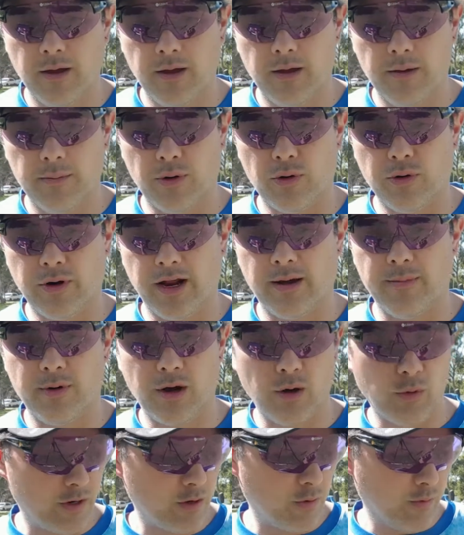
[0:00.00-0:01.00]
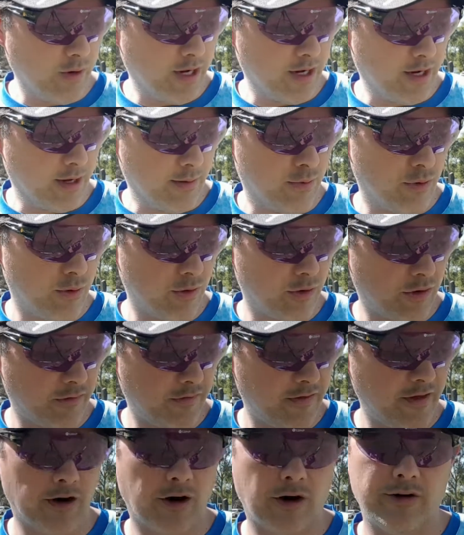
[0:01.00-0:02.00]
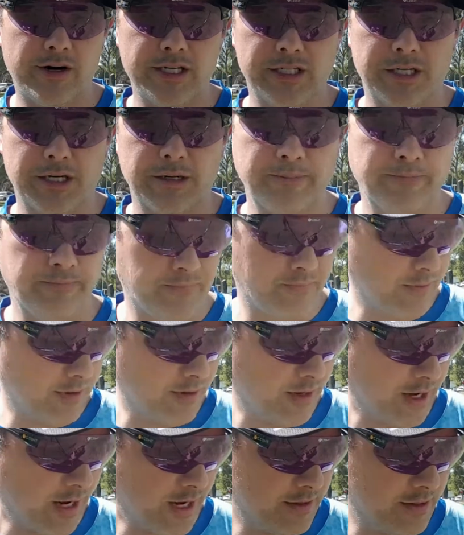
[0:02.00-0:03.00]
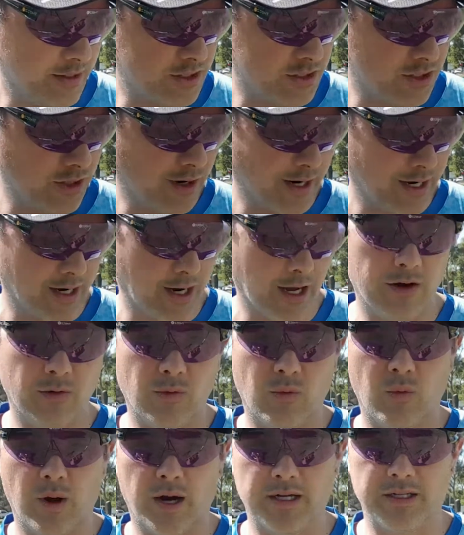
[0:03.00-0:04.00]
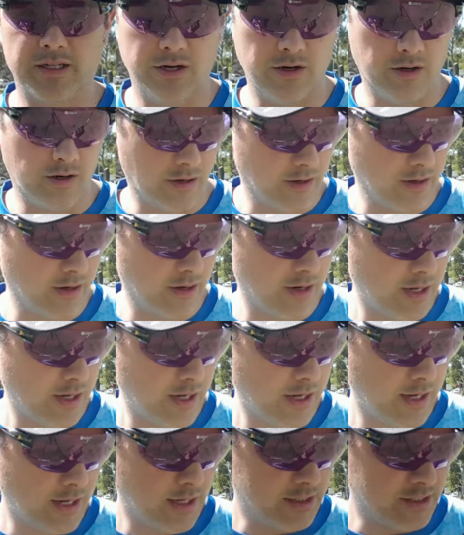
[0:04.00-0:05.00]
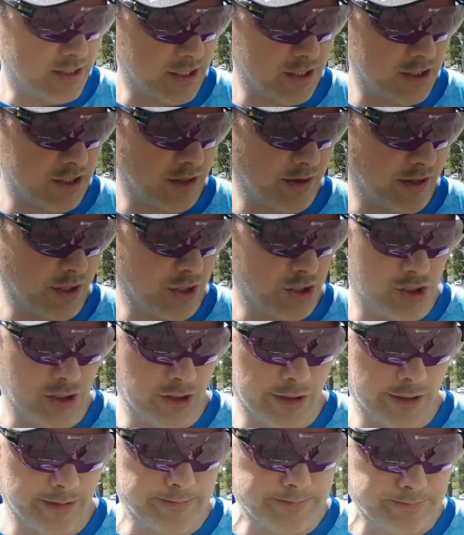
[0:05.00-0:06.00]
pulled out my win and pulled off the armrest and this sight and wrapped it on just so I could shoot it.